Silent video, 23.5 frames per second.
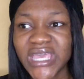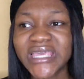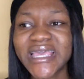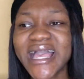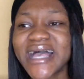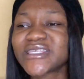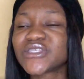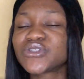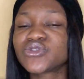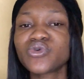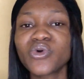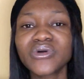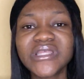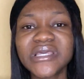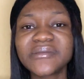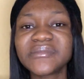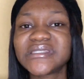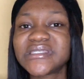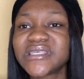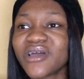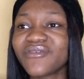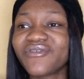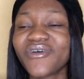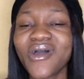He has told him
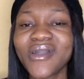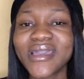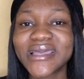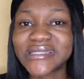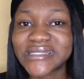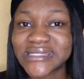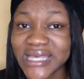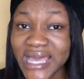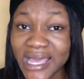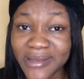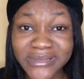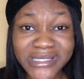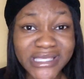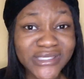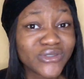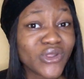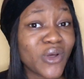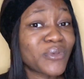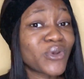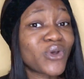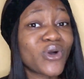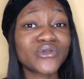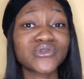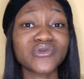several times, it's
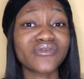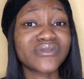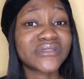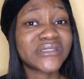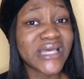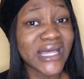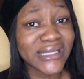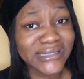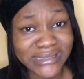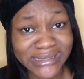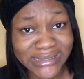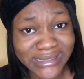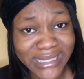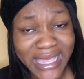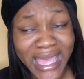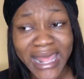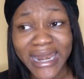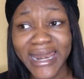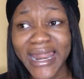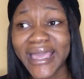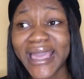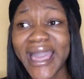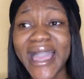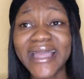not because of Tati.
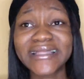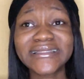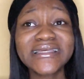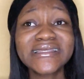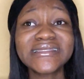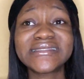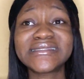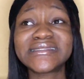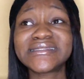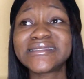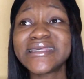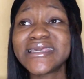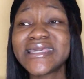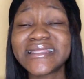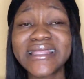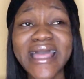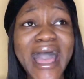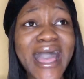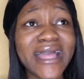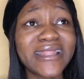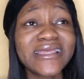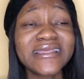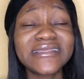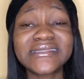Like, I didn't
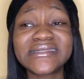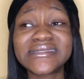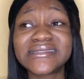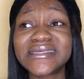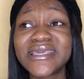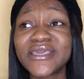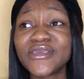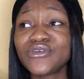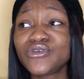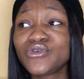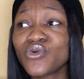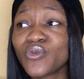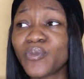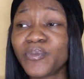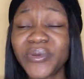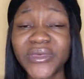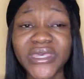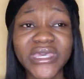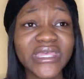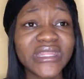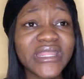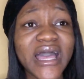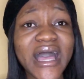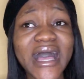see you
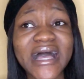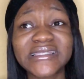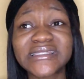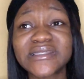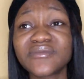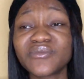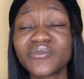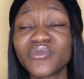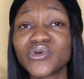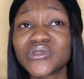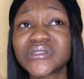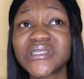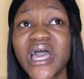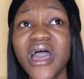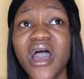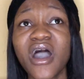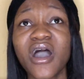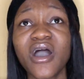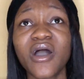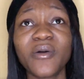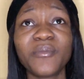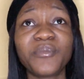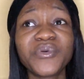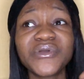picking her as the most
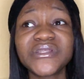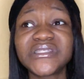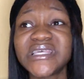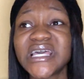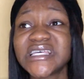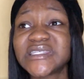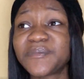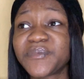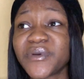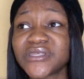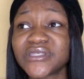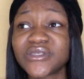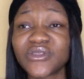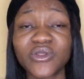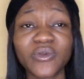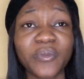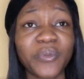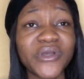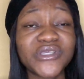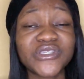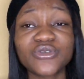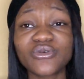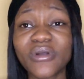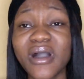prettiest person or the
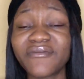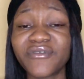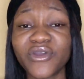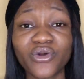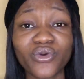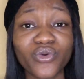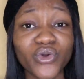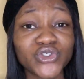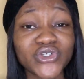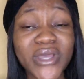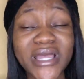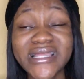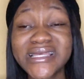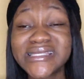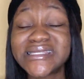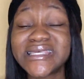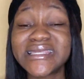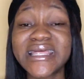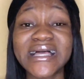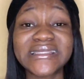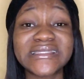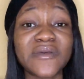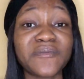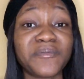person you have a crush on. I didn't see
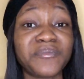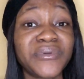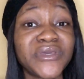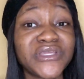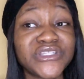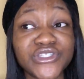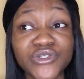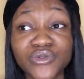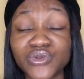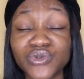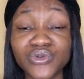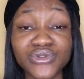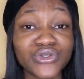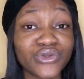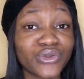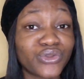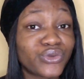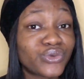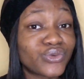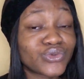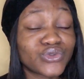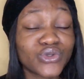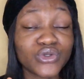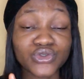it as a big deal during
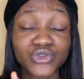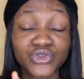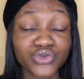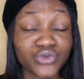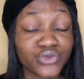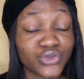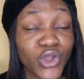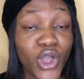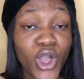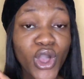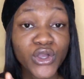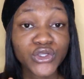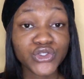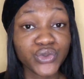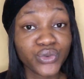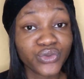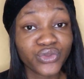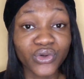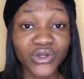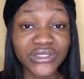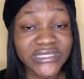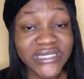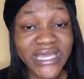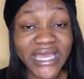the
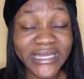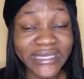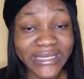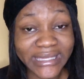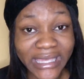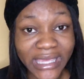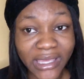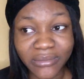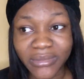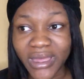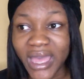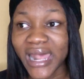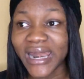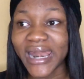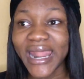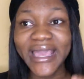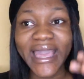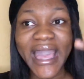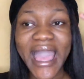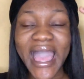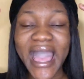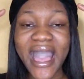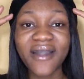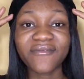truth or dare game.
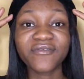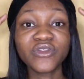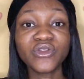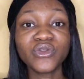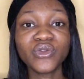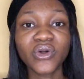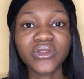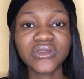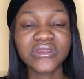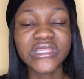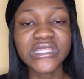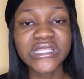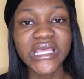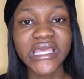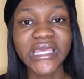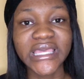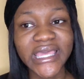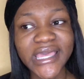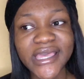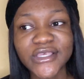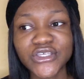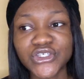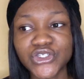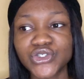Like, I have nothing
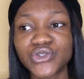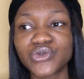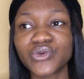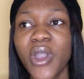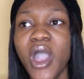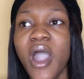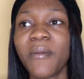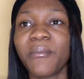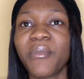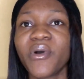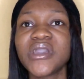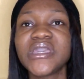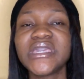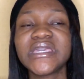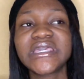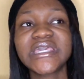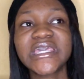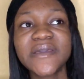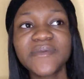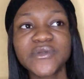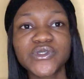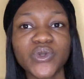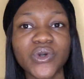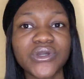against you. But he
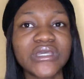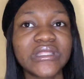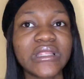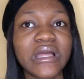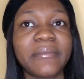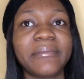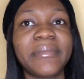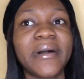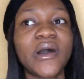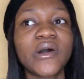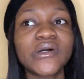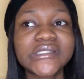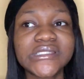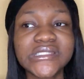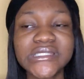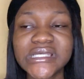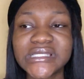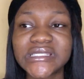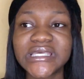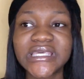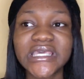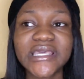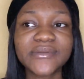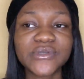keeps talking about
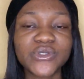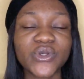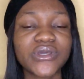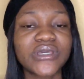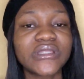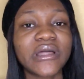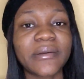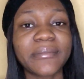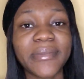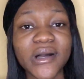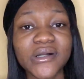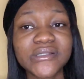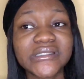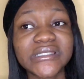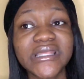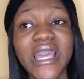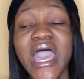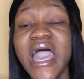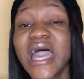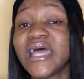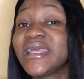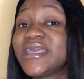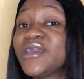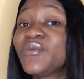it.
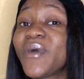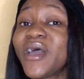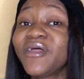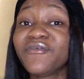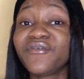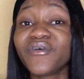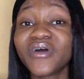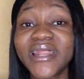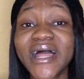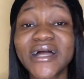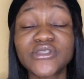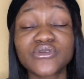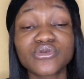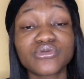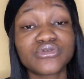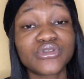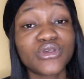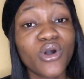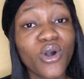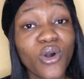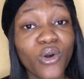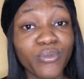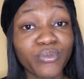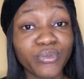He went further to
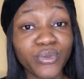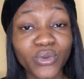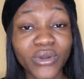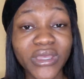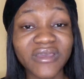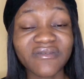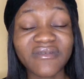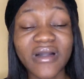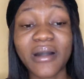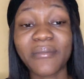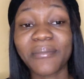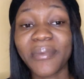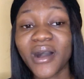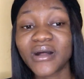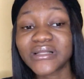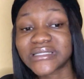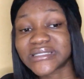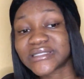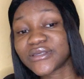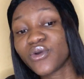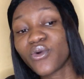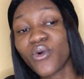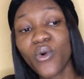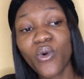talk Blue Eva
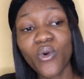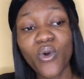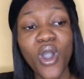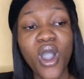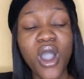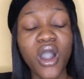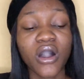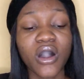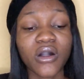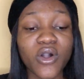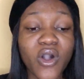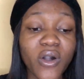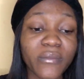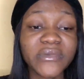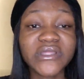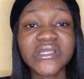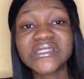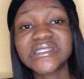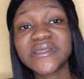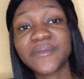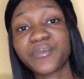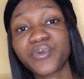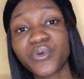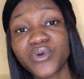about the whole
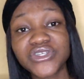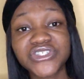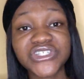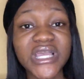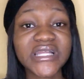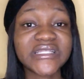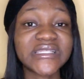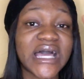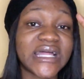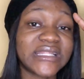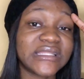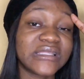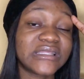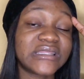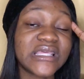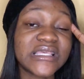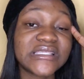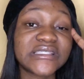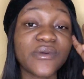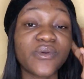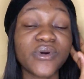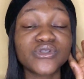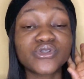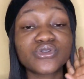community project and the
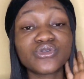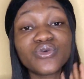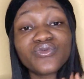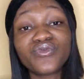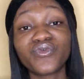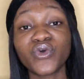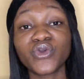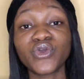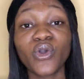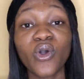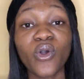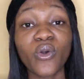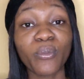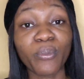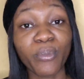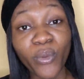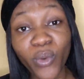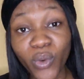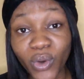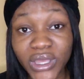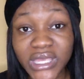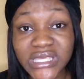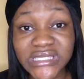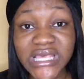things they want to do for young
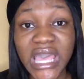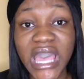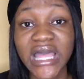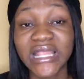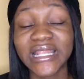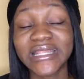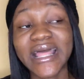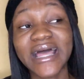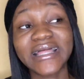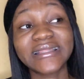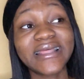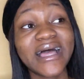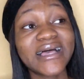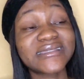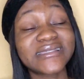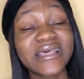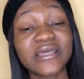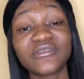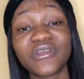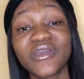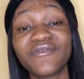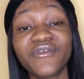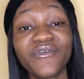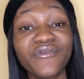boys. That's
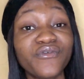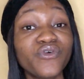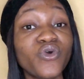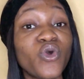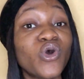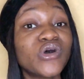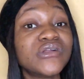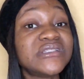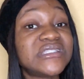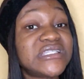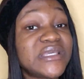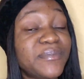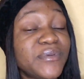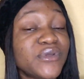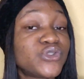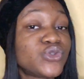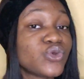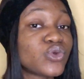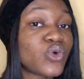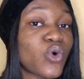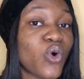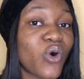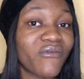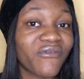they've even gone deep
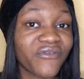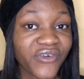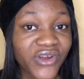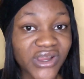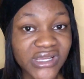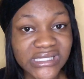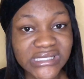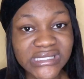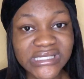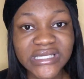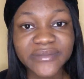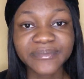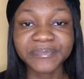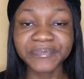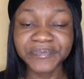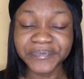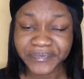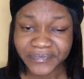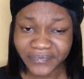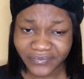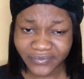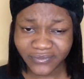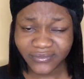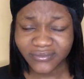into conversing.